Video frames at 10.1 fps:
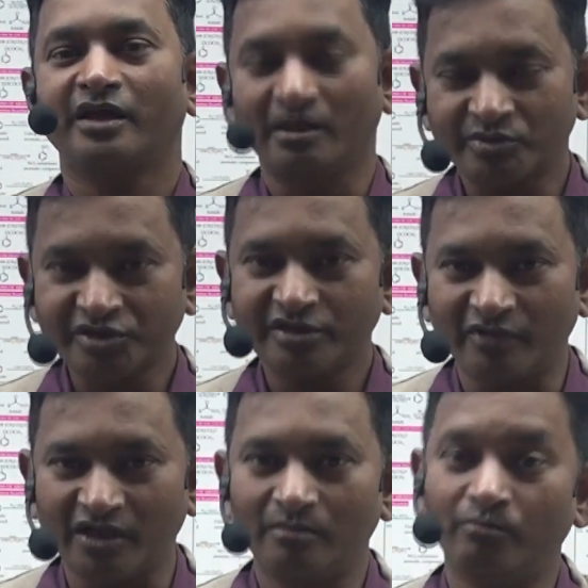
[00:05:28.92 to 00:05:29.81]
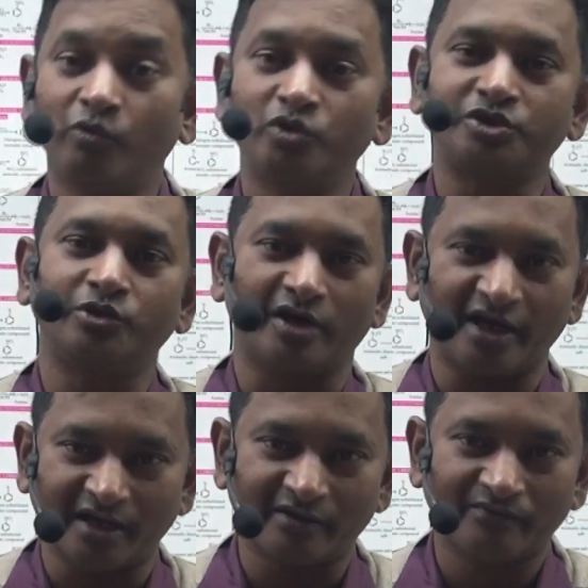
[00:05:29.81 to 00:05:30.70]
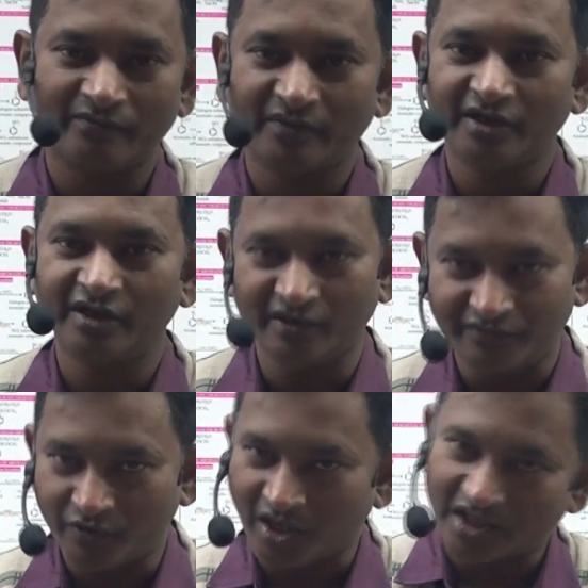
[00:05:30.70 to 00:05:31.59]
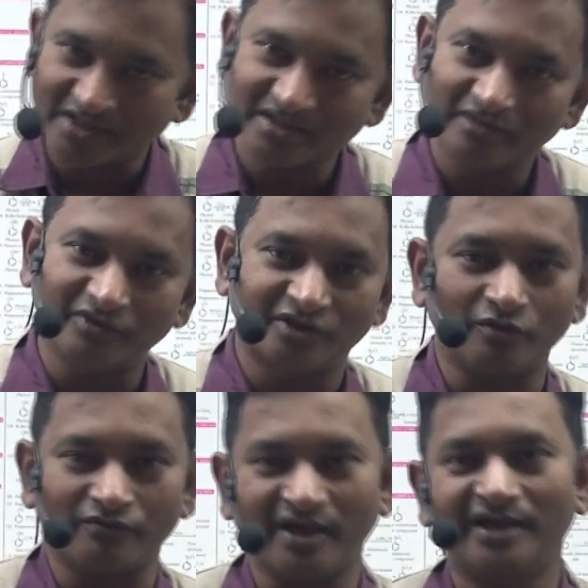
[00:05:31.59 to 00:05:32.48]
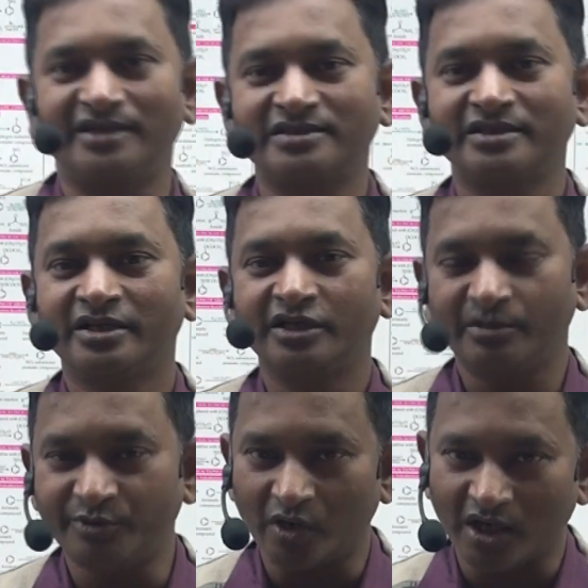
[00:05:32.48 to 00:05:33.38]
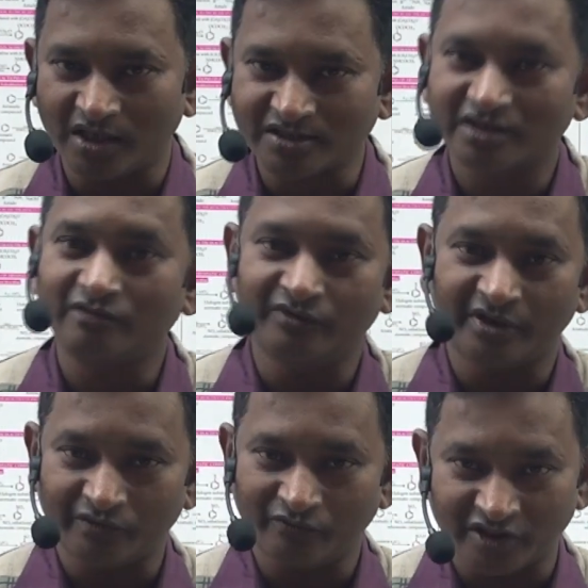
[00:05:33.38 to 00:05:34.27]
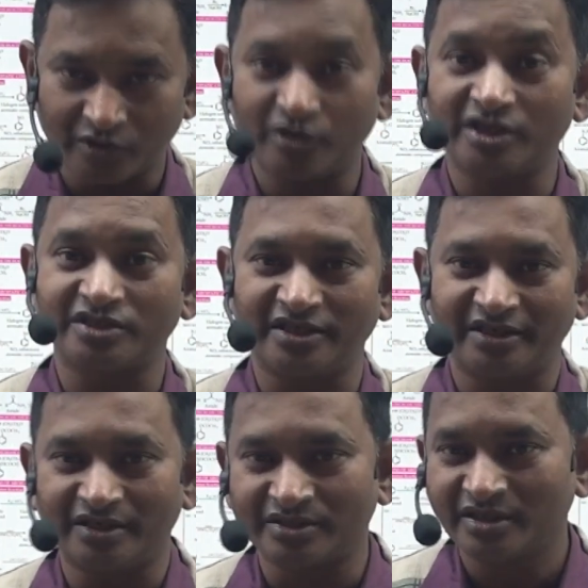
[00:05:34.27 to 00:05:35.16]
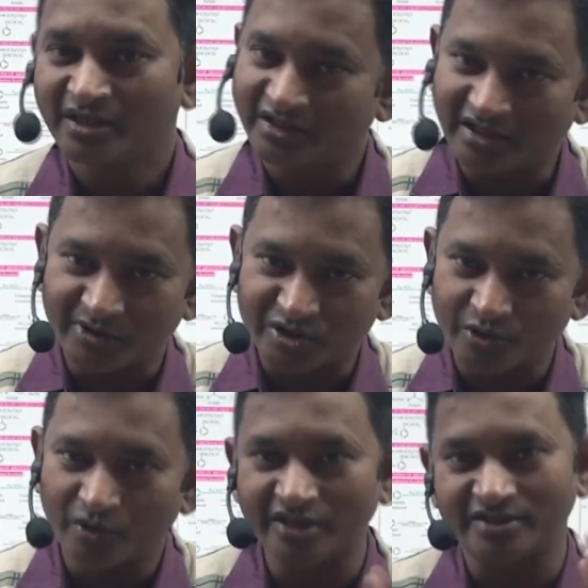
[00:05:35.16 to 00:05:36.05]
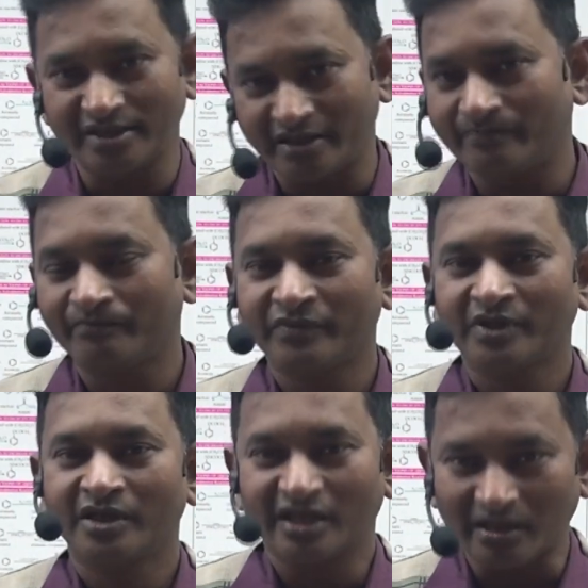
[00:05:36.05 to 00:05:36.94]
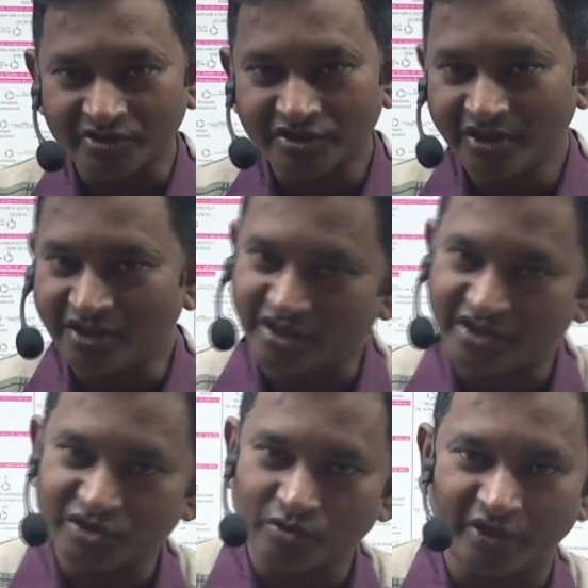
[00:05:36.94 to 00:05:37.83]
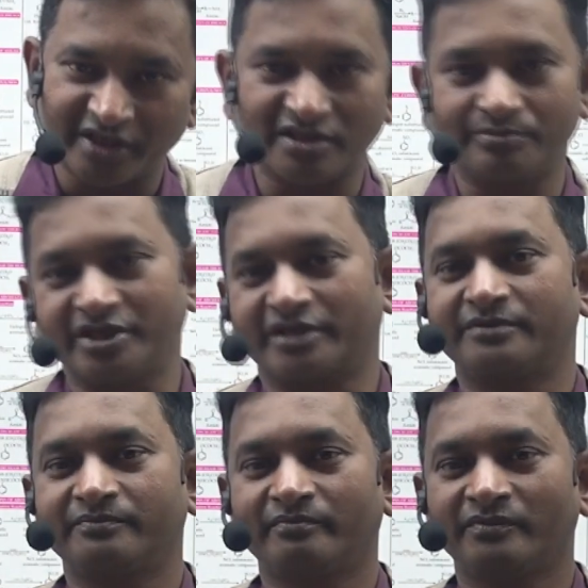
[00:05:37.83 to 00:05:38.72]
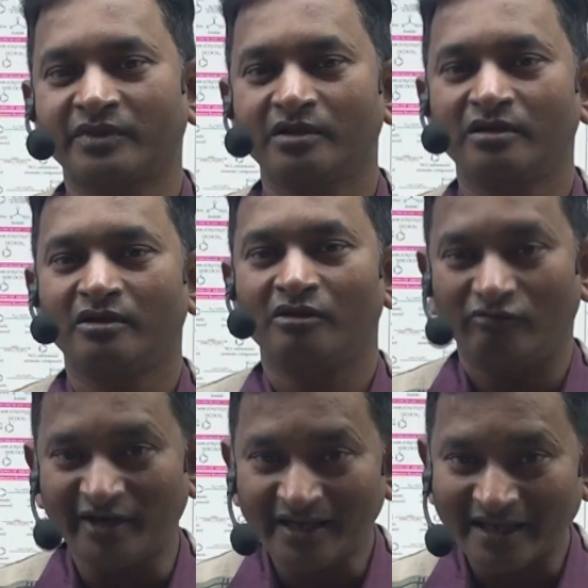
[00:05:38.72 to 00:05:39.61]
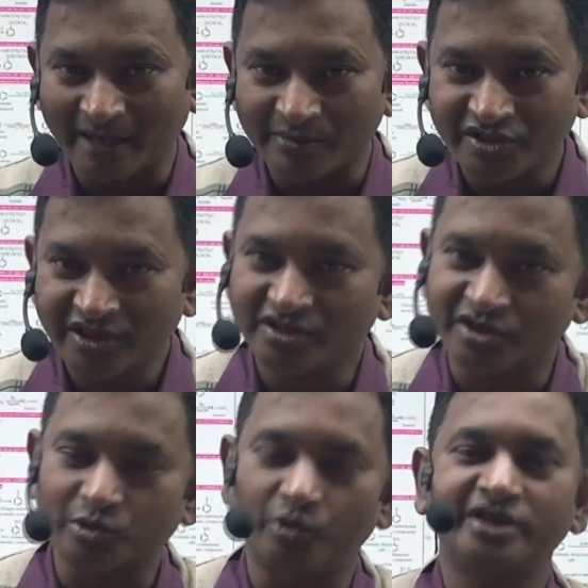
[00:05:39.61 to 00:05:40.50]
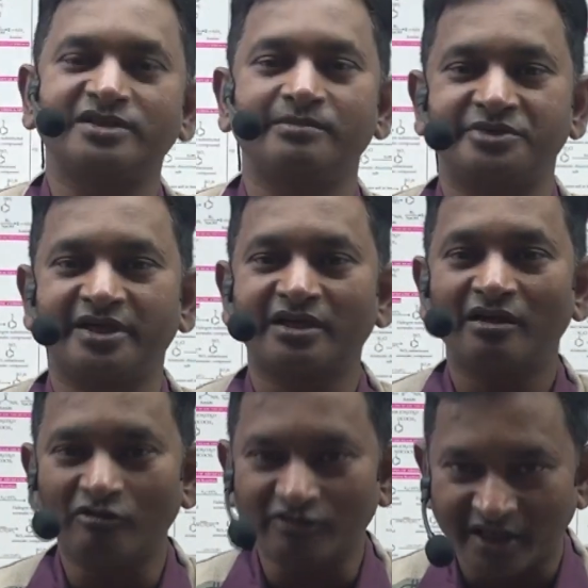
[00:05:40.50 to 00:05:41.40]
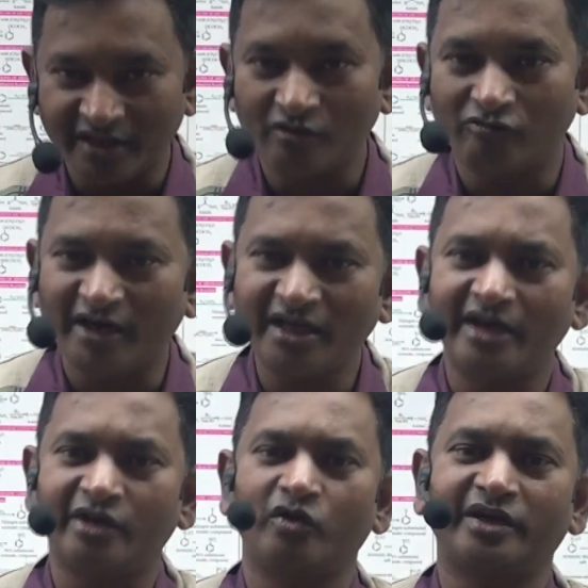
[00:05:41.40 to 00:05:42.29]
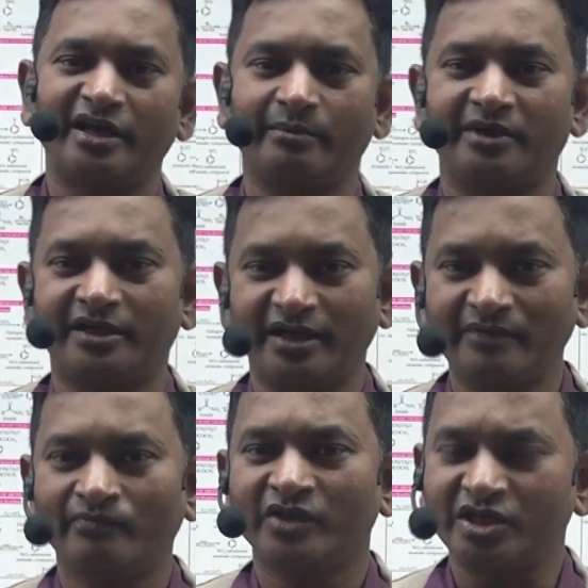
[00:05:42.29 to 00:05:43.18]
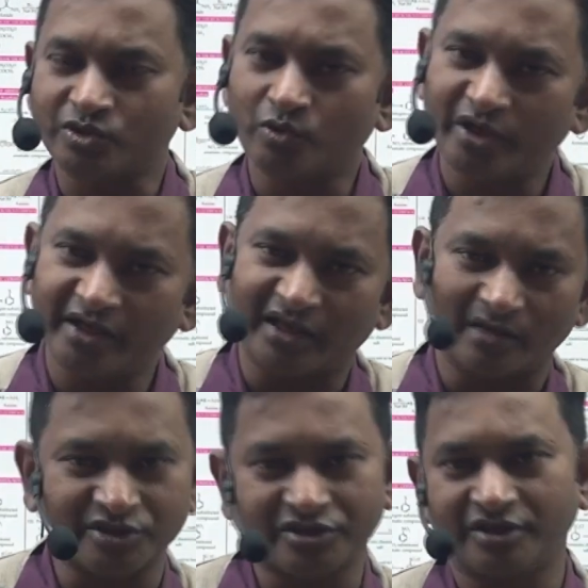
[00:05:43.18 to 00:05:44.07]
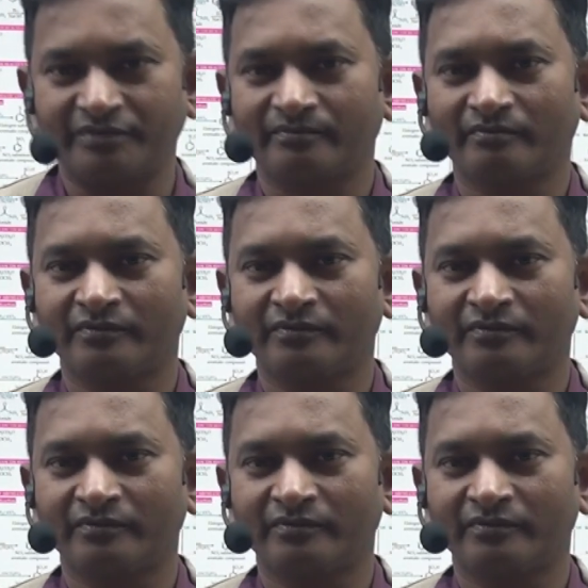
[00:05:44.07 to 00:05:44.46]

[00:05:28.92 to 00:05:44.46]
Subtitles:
Chemistry will boost your rank. If you ask with your friends, if you ask it with your seniors, they will surely say, chemistry is a scoring subject. When chemistry is a scoring subject, then why are you not getting score in chemistry?